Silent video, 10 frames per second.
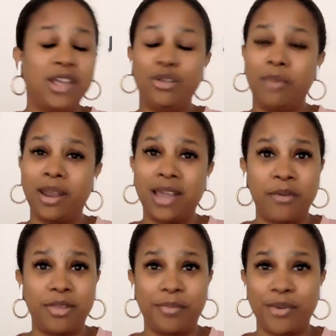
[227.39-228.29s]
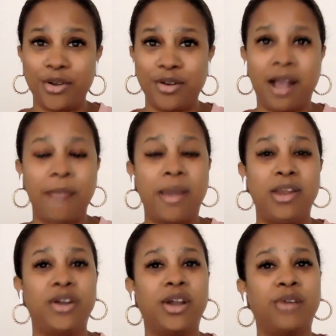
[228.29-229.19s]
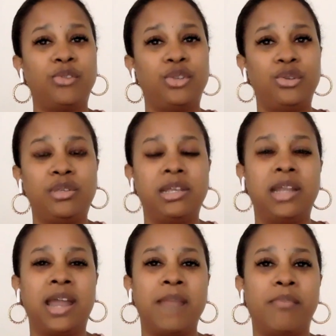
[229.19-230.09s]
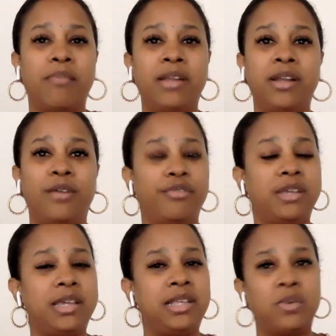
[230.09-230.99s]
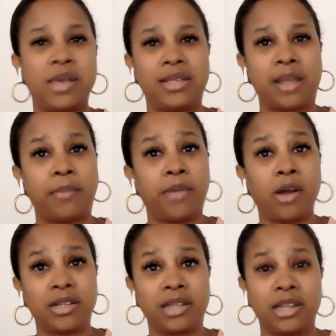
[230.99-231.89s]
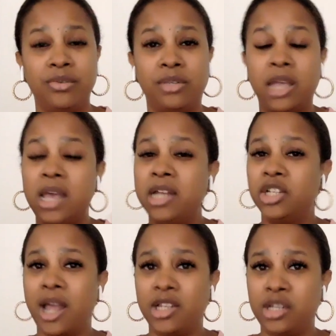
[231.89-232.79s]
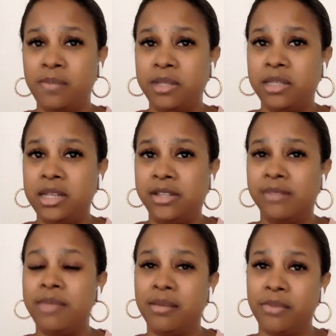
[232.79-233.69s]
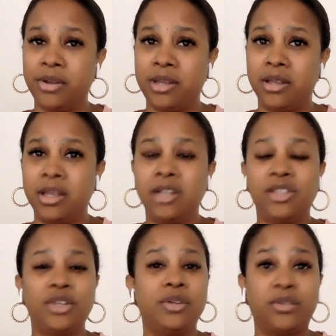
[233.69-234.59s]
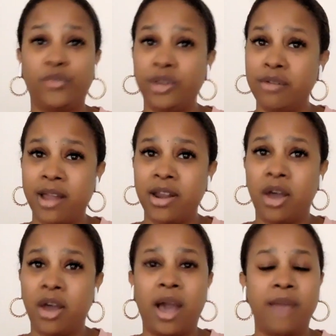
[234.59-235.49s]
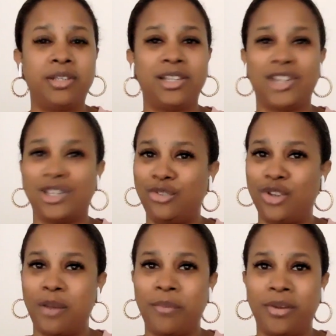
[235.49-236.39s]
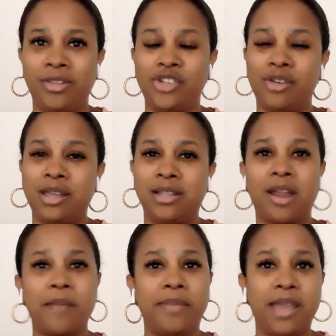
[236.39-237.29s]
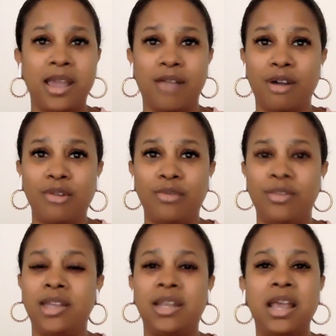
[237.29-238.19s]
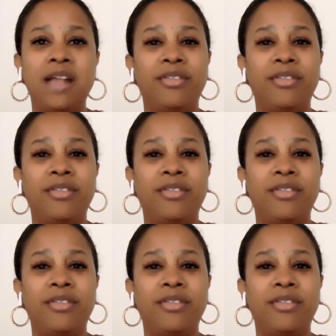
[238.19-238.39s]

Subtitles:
You better get with the program and learn how to use it. And I break down 3 easy ways that bloggers can use ChatGPT to make money. So it's free right now. I would suggest you jump on the train, start playing around with it.